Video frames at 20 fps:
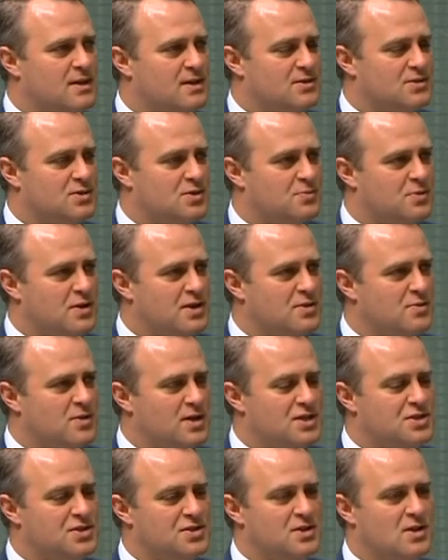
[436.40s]

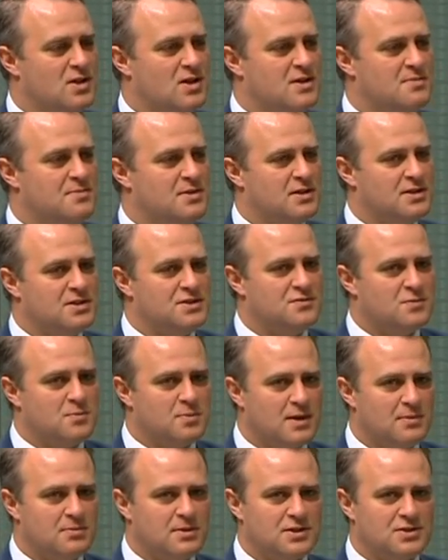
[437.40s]
superannuation liabilities for
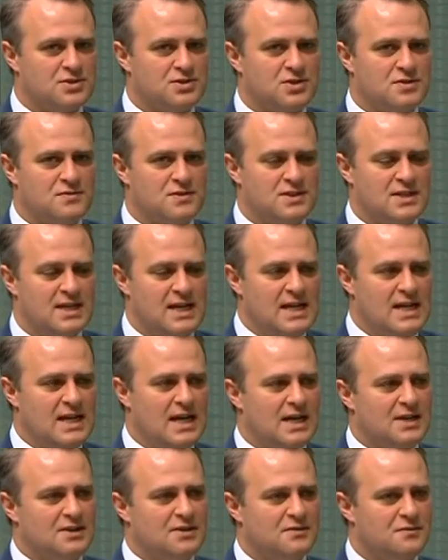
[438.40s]
public servants
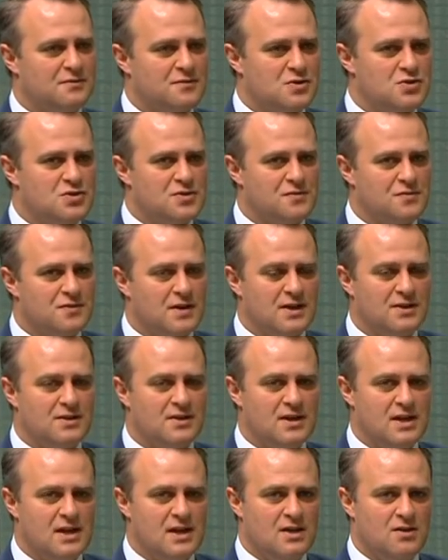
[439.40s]
under the Future Fund
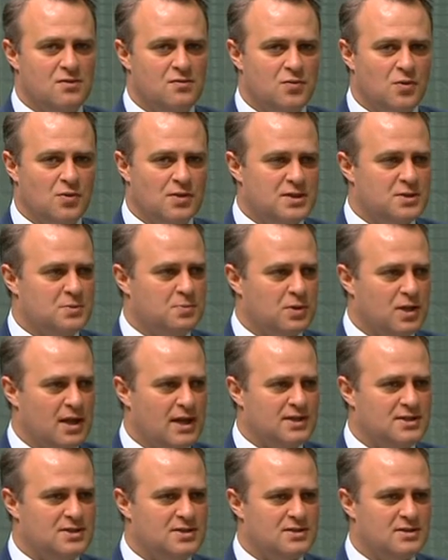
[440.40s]
for this
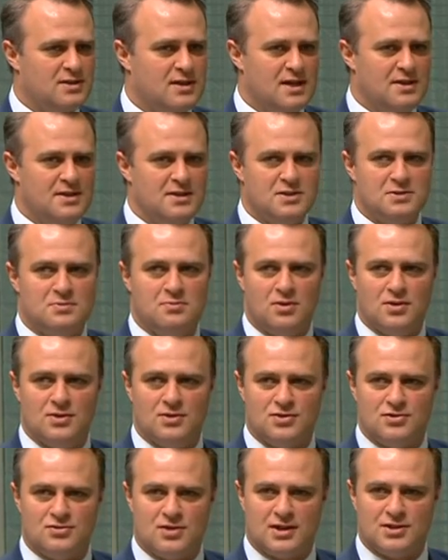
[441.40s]
place and this modern
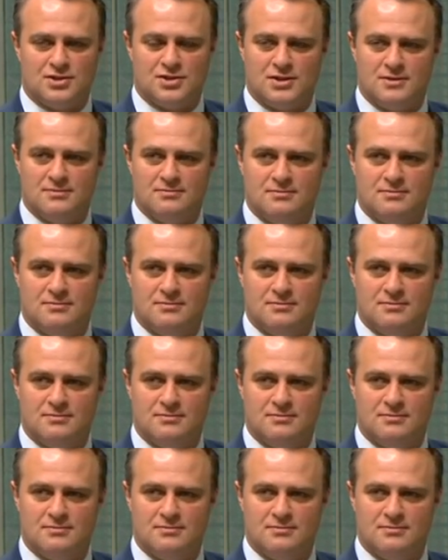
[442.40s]
structure.